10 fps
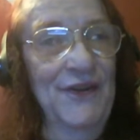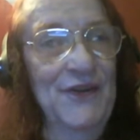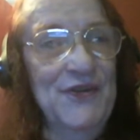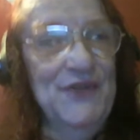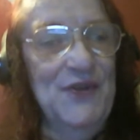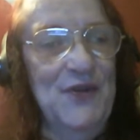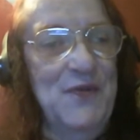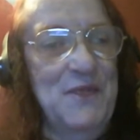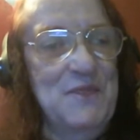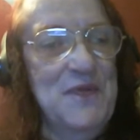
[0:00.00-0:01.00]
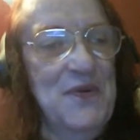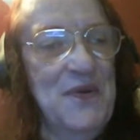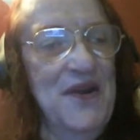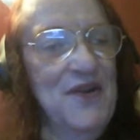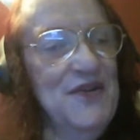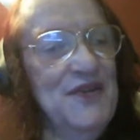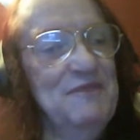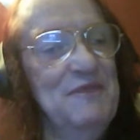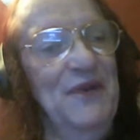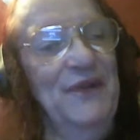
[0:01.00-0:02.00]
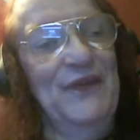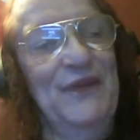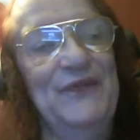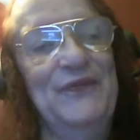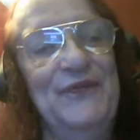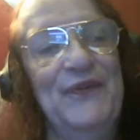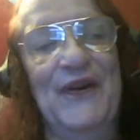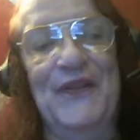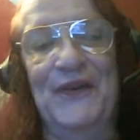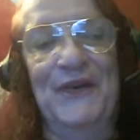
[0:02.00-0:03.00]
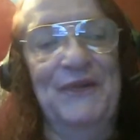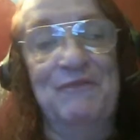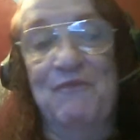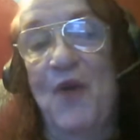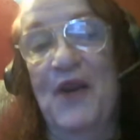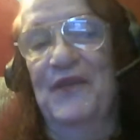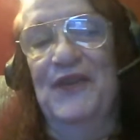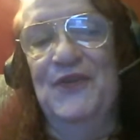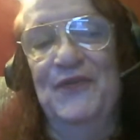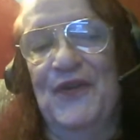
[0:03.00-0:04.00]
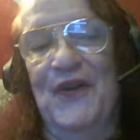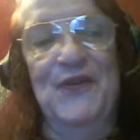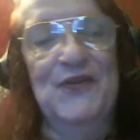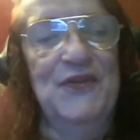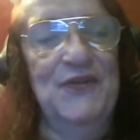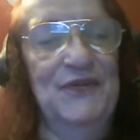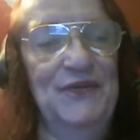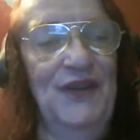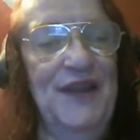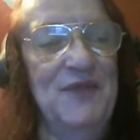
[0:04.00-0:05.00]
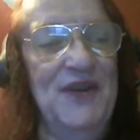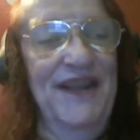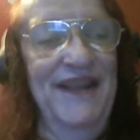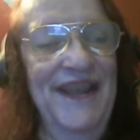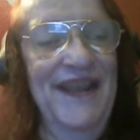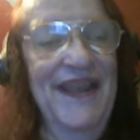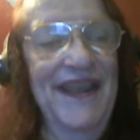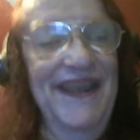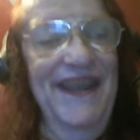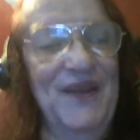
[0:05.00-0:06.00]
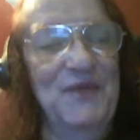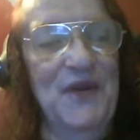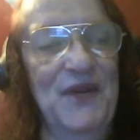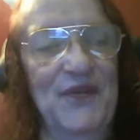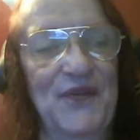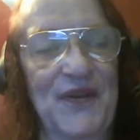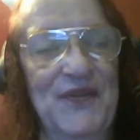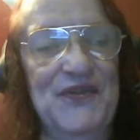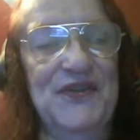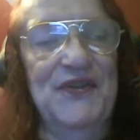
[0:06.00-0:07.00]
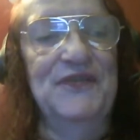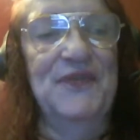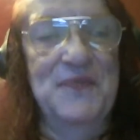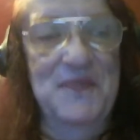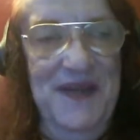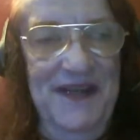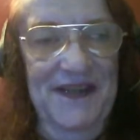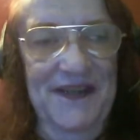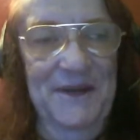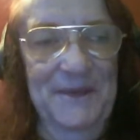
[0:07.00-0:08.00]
So McGuire is both one of the two fathers of Labor Day and one of the fathers of May Day.